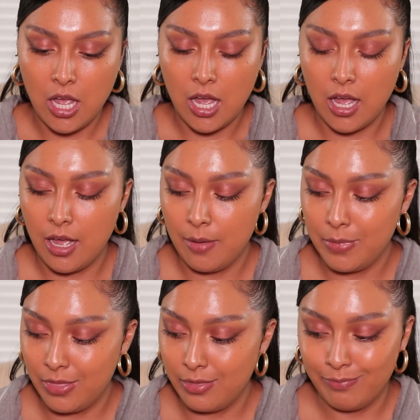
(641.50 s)

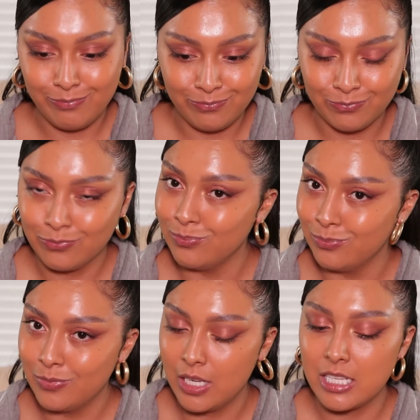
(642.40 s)

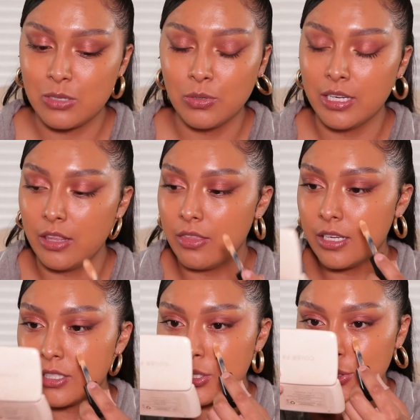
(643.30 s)
It's really
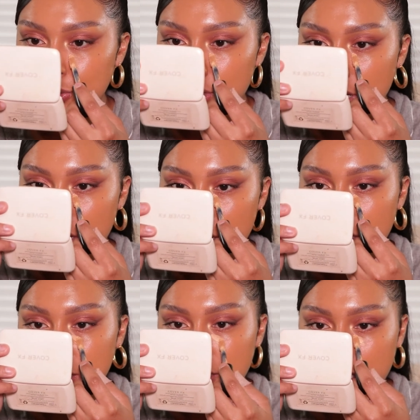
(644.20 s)
thick too,
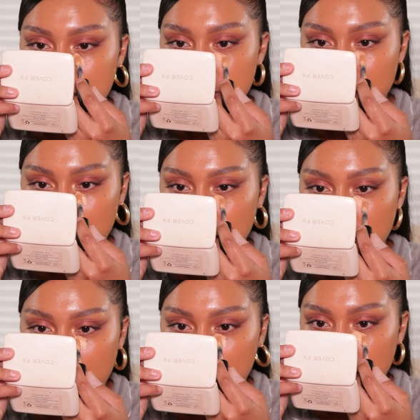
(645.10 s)
and that's mainly
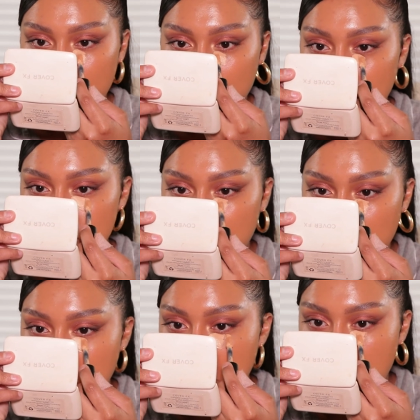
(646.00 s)
why I like it also.